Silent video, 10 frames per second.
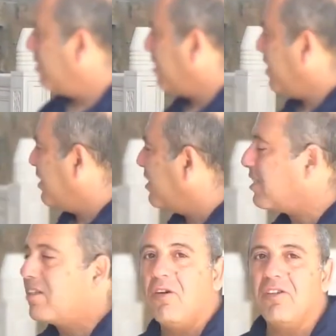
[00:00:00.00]
They had the
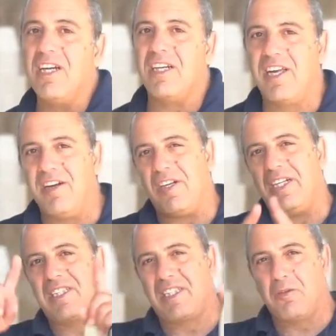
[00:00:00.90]
zodiac here
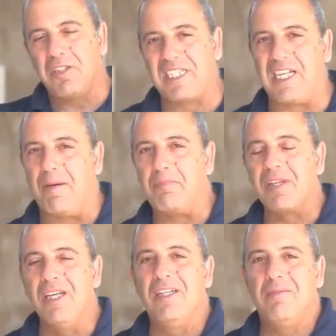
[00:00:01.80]
in Susya,
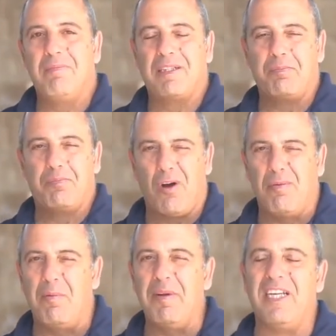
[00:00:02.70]
but
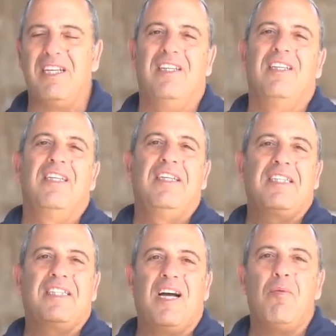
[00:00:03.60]
probably
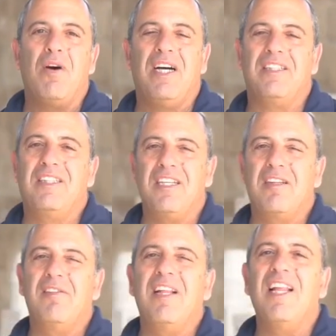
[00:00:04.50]
someone
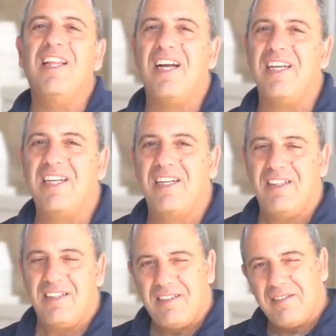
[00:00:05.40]
didn't really like
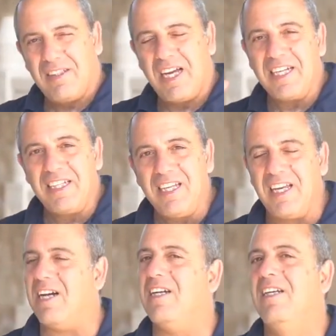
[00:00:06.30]
the
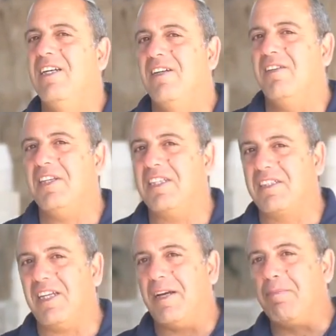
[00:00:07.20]
idea
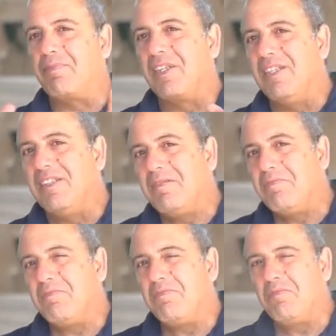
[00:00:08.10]
that
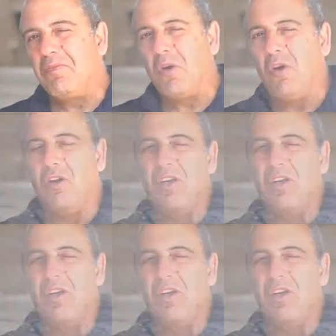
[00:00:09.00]
all